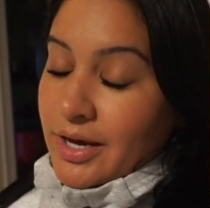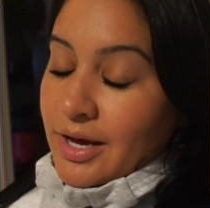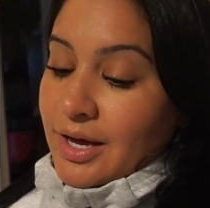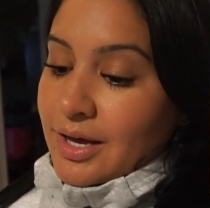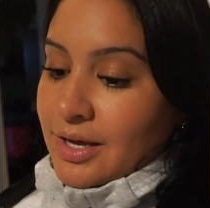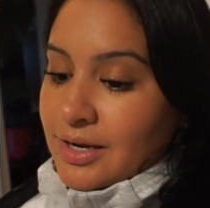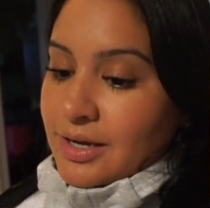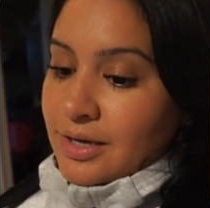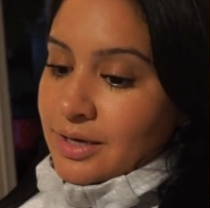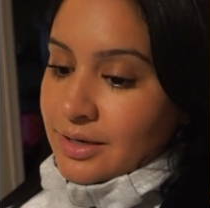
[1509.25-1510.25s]

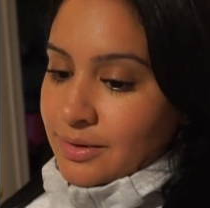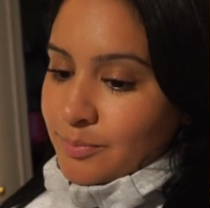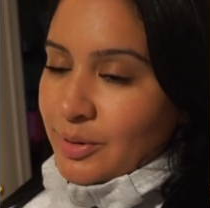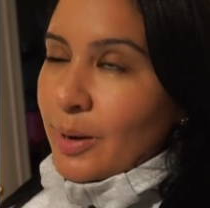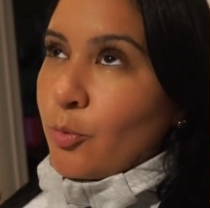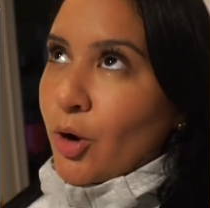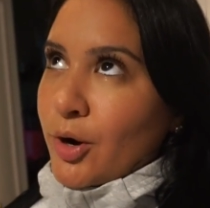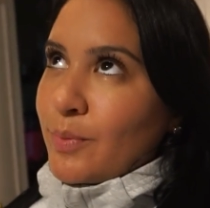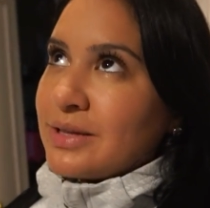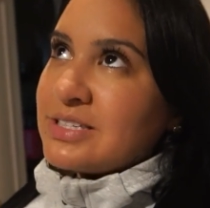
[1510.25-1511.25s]
but I'm
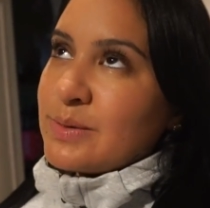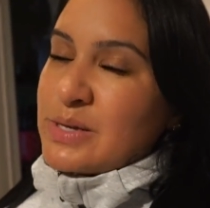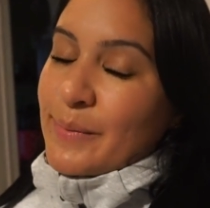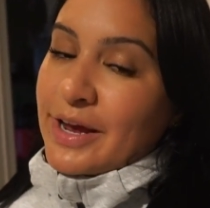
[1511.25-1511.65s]
worried, but at the same time,